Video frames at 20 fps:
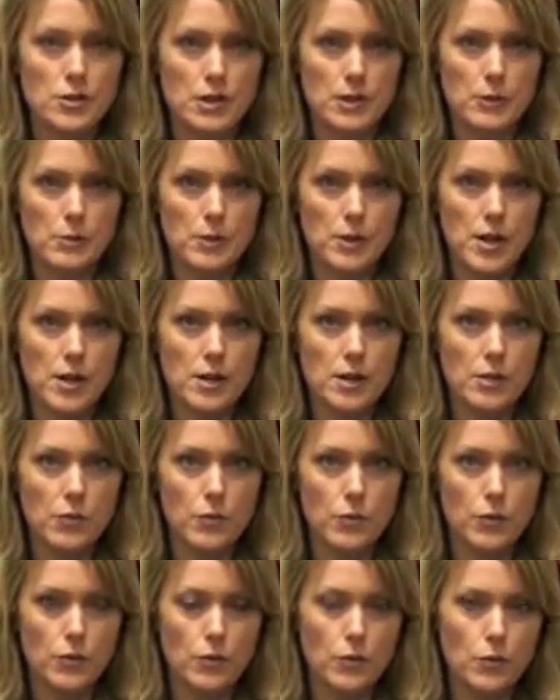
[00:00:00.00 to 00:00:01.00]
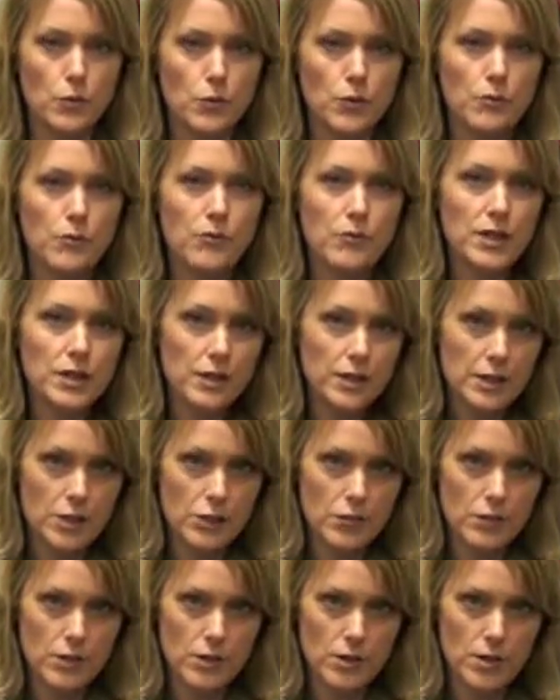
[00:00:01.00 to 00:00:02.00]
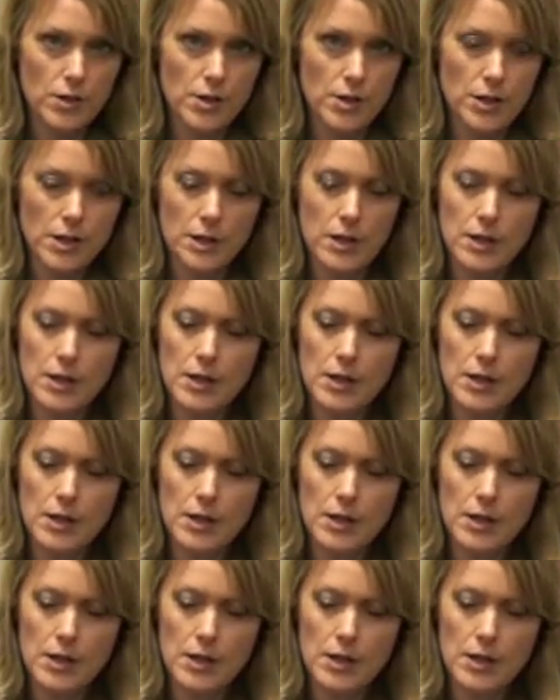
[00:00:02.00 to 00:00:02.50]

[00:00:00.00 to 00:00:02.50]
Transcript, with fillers: think block with the word feelings written on it.